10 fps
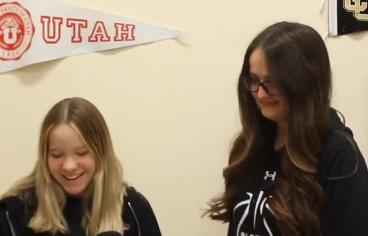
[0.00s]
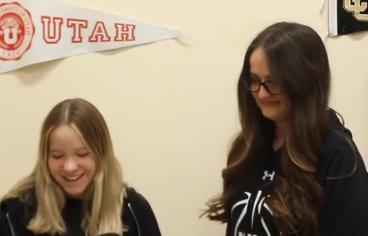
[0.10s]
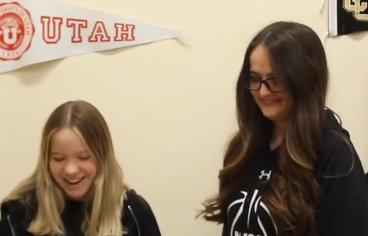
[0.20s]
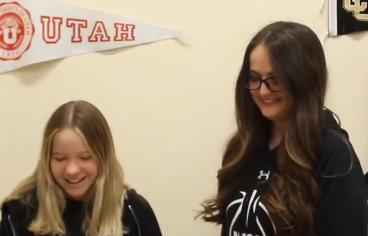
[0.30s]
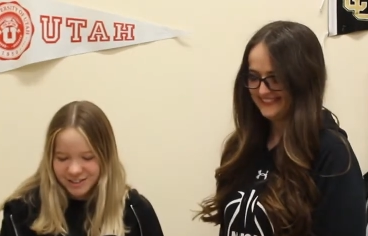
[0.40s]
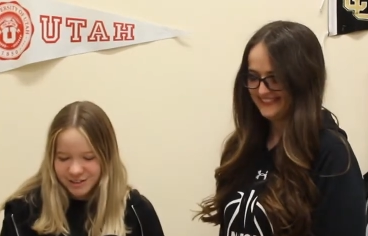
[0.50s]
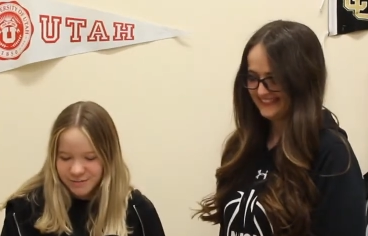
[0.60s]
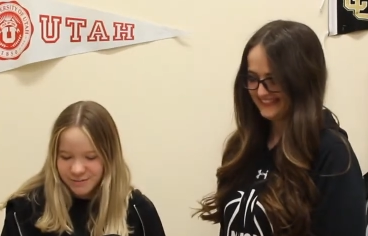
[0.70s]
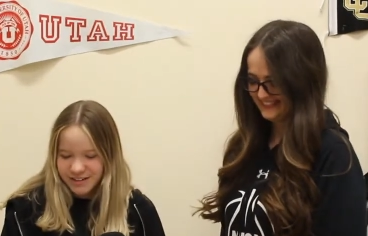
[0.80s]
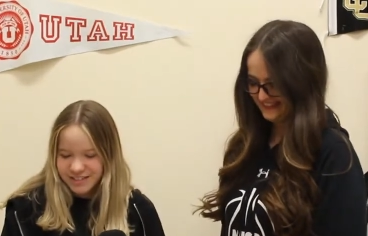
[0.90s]
Speaker 1: Next,
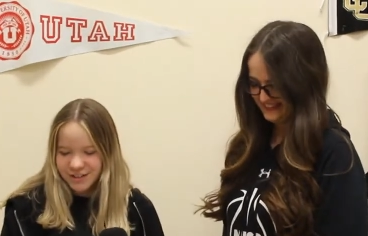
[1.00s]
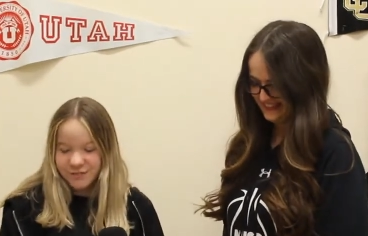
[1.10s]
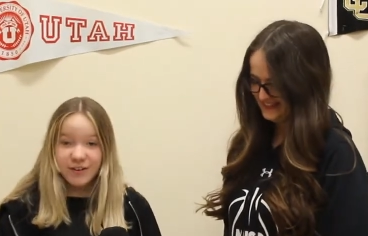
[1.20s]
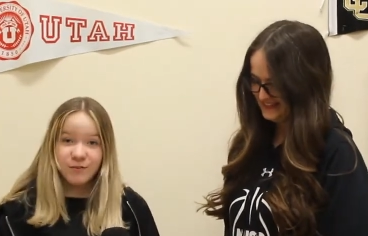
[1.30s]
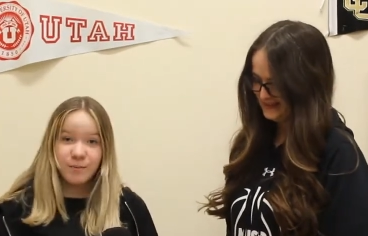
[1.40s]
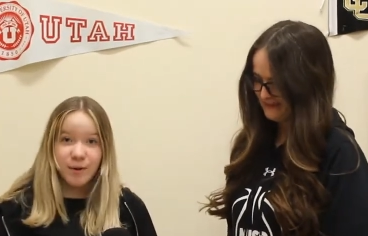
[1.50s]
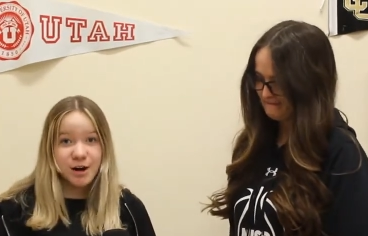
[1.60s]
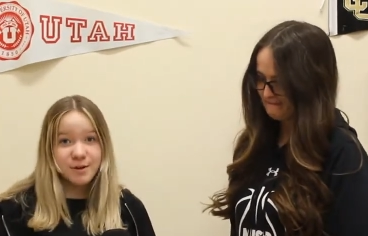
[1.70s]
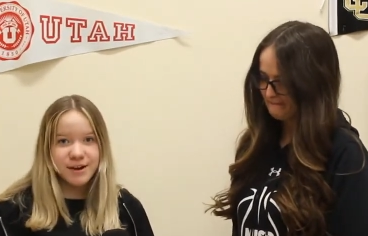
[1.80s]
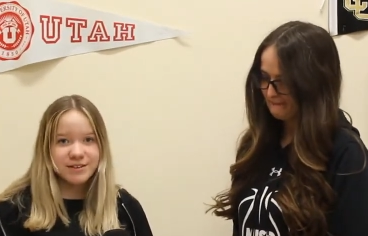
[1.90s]
what is your favorite
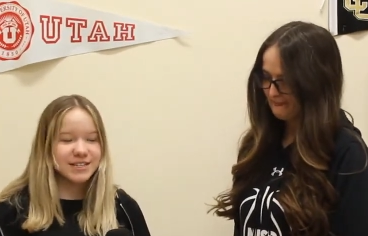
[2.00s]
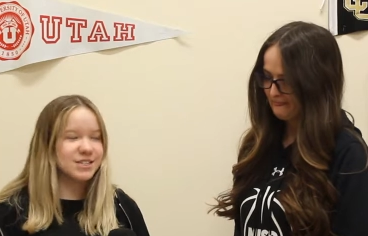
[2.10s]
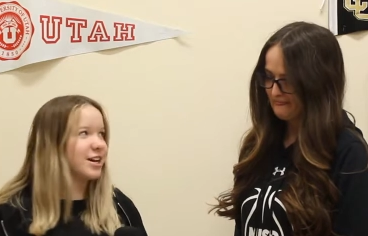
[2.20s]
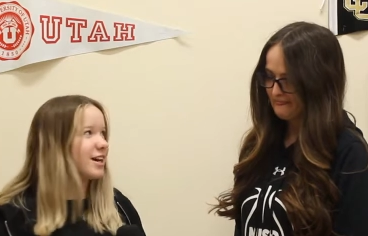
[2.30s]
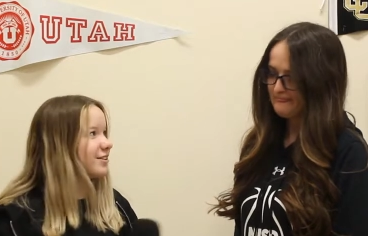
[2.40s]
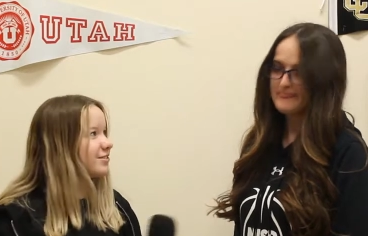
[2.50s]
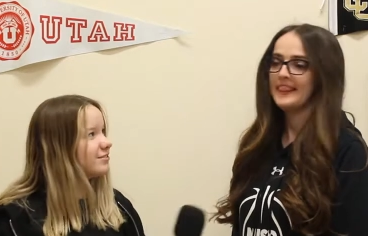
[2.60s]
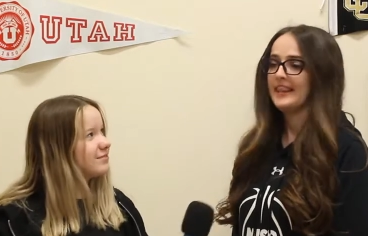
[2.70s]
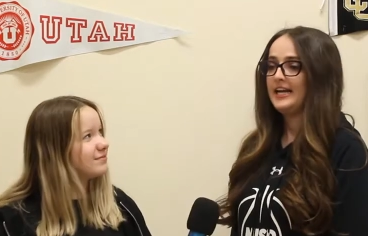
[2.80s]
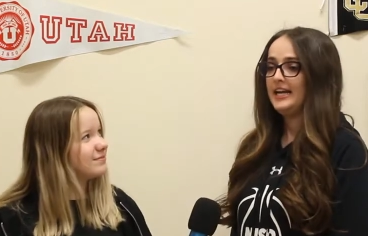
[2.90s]
part about teaching?
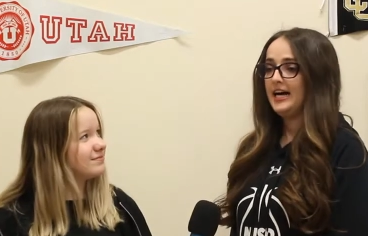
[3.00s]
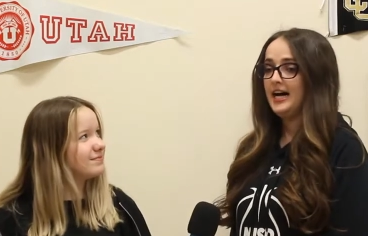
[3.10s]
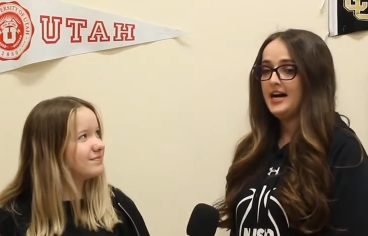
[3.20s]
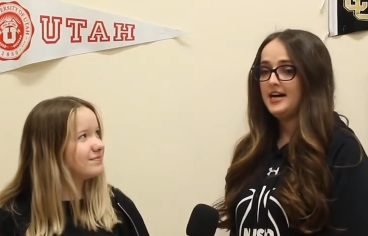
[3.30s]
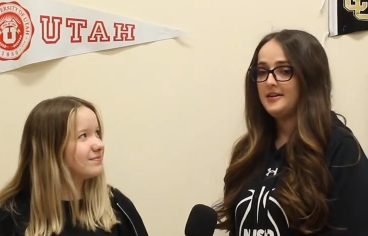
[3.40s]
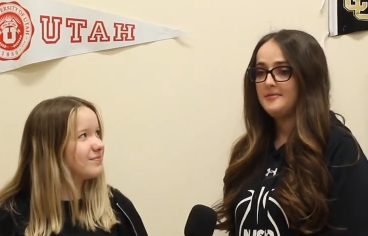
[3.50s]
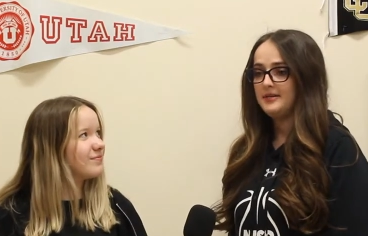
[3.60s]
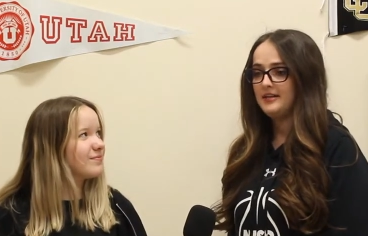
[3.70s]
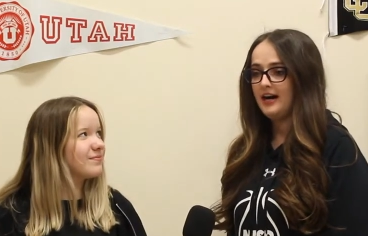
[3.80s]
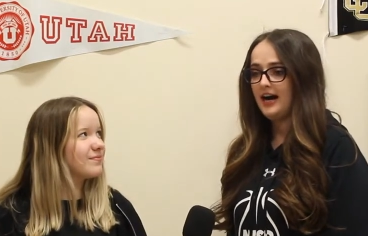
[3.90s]

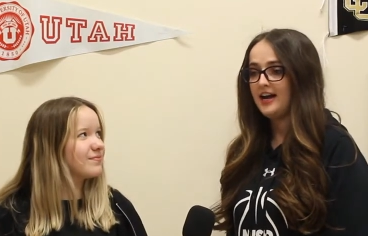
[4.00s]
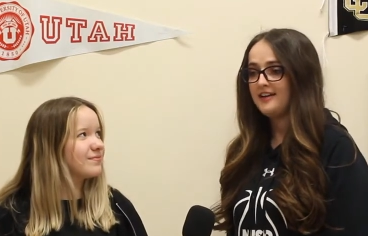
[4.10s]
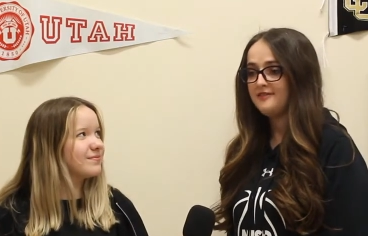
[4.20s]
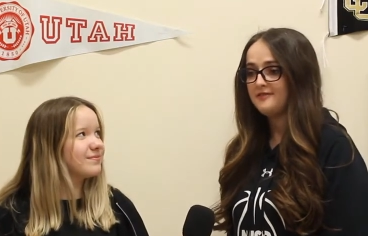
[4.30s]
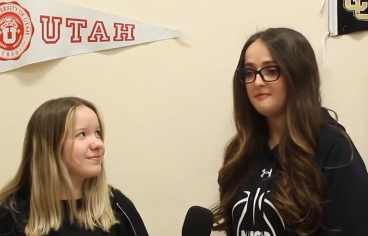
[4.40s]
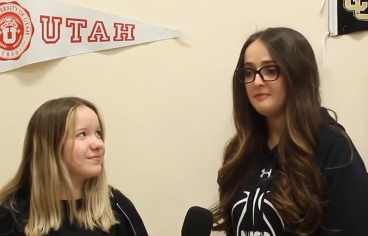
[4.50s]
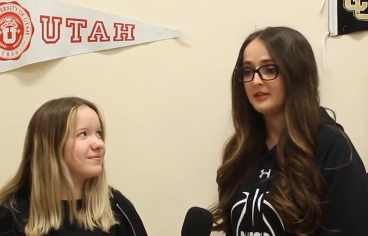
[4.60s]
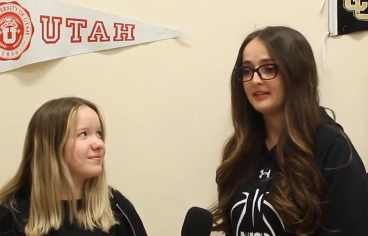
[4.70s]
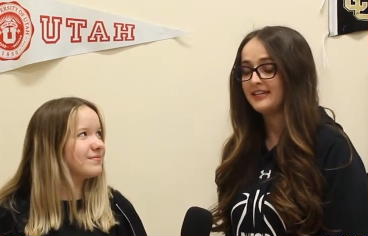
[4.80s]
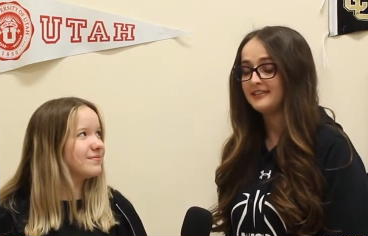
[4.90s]
Speaker 2: Um, I've been
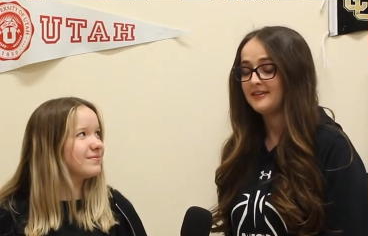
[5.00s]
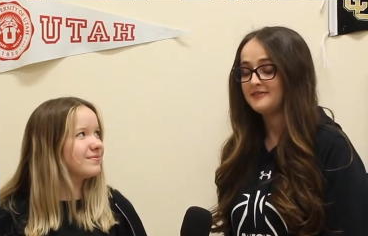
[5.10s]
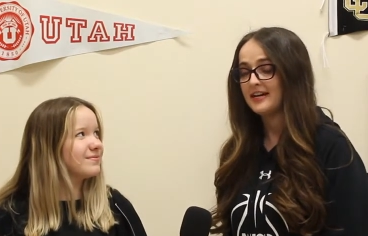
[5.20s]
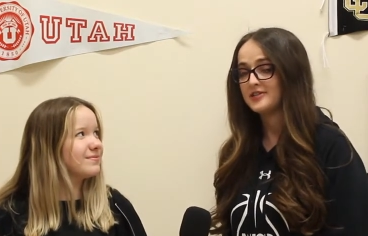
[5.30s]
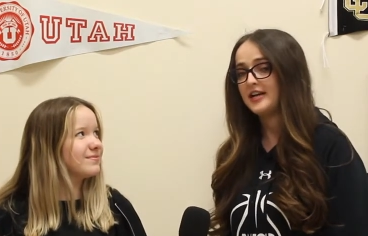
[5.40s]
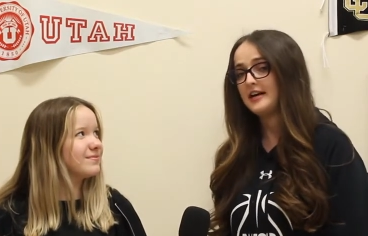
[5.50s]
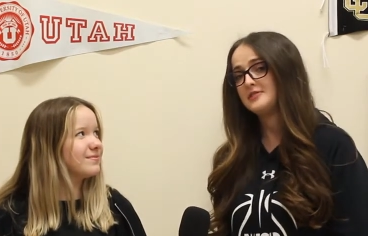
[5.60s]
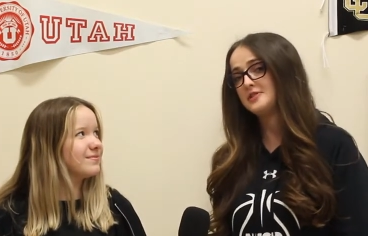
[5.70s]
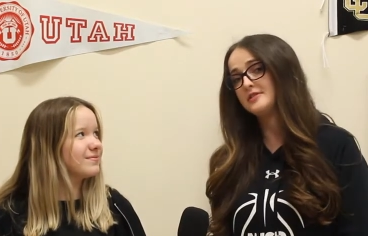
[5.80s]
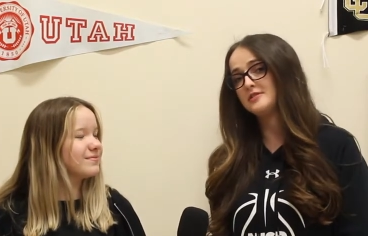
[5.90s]
lucky enough to actually have
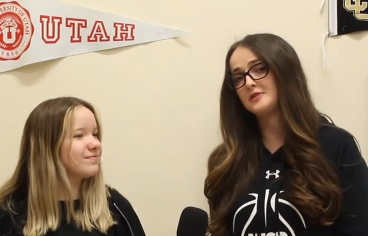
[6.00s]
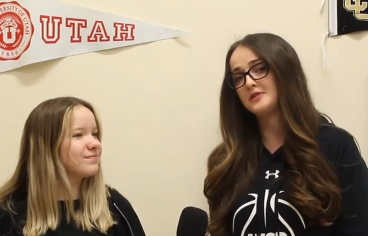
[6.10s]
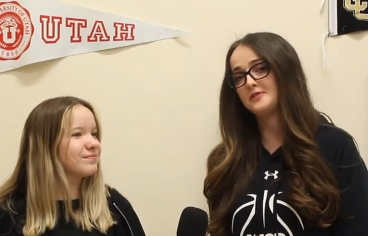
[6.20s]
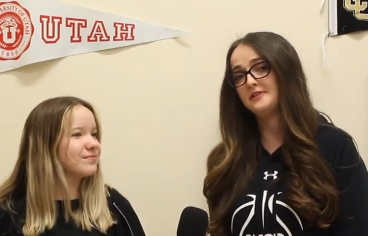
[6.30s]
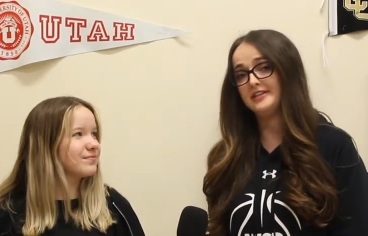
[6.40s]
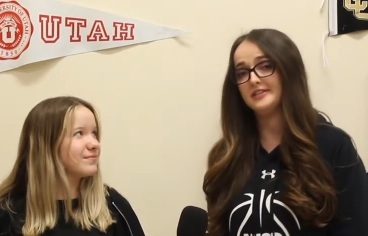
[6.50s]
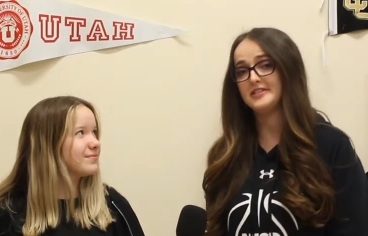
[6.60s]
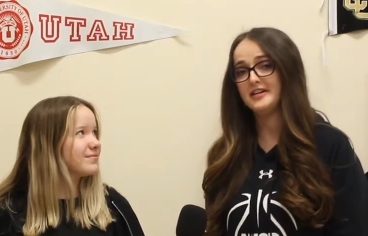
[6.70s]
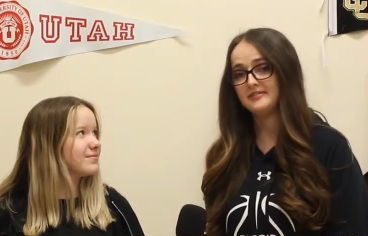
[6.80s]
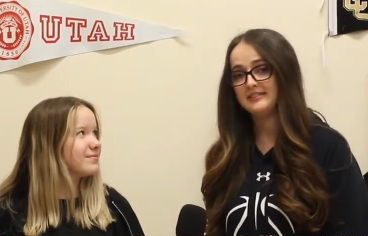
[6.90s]
students for three years
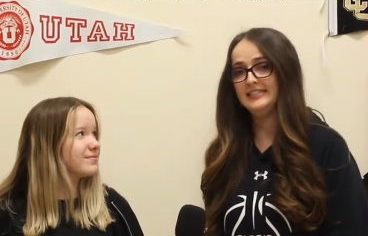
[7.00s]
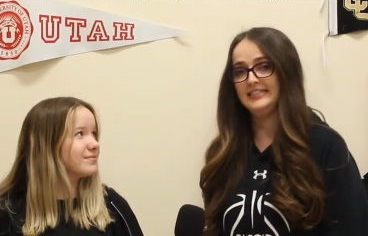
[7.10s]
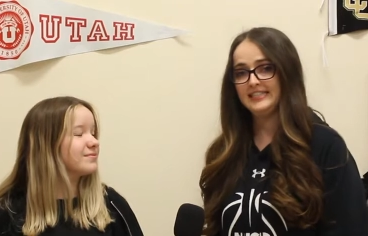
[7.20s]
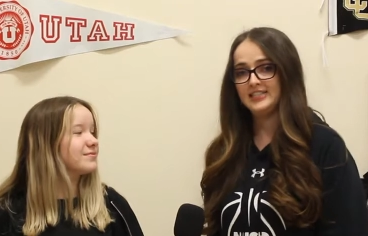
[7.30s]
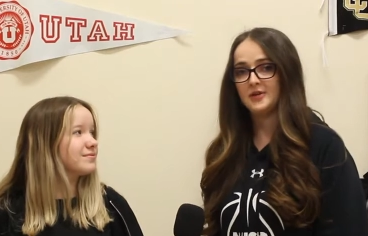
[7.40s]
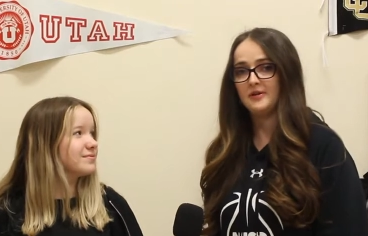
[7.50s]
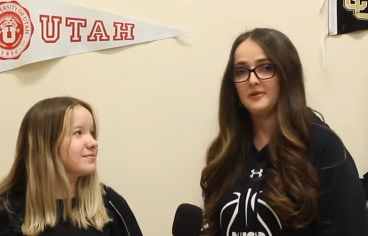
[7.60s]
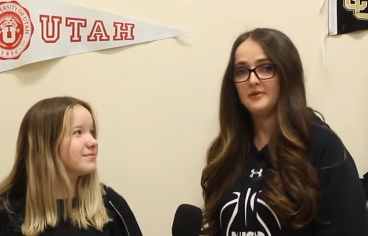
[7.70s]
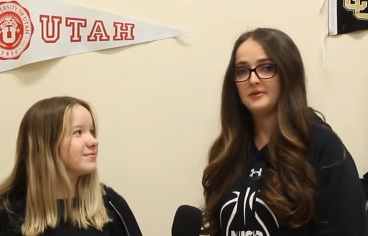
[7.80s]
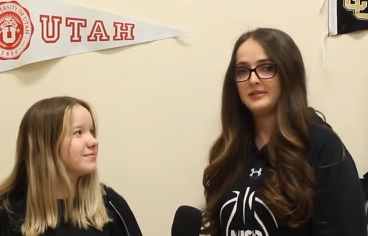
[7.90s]
now.
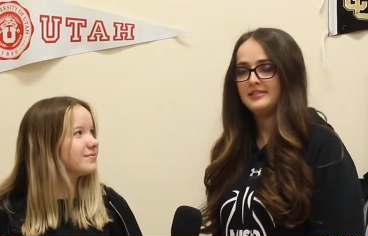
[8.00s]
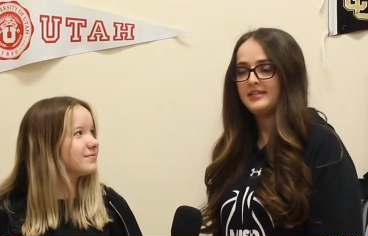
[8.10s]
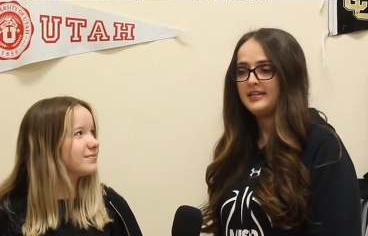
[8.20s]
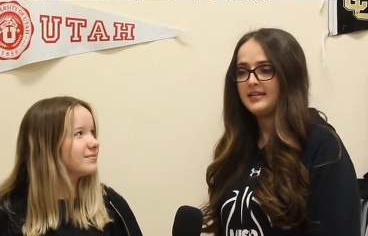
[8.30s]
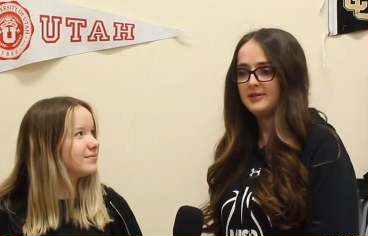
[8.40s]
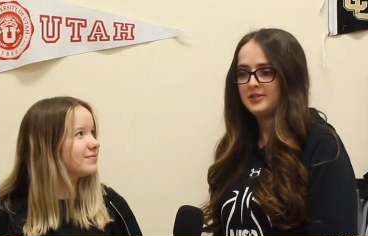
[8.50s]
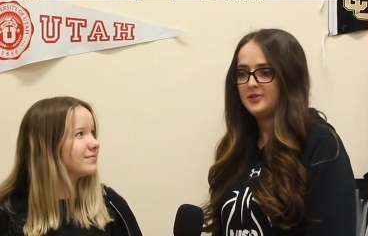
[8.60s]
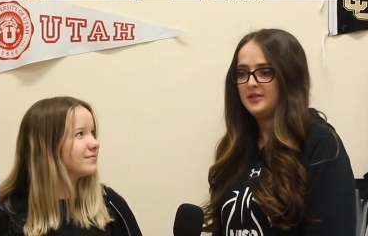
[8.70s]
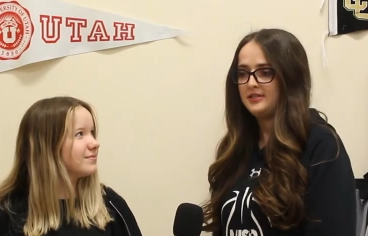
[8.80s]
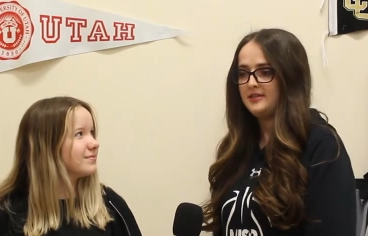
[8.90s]
So seeing my
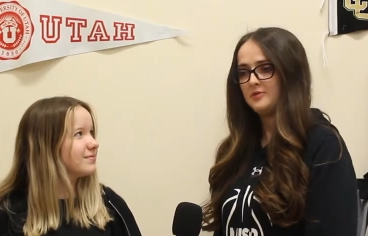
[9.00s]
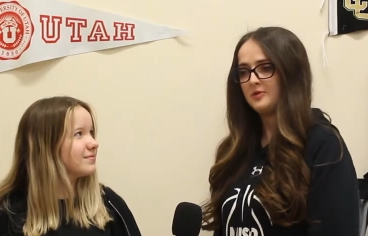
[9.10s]
students even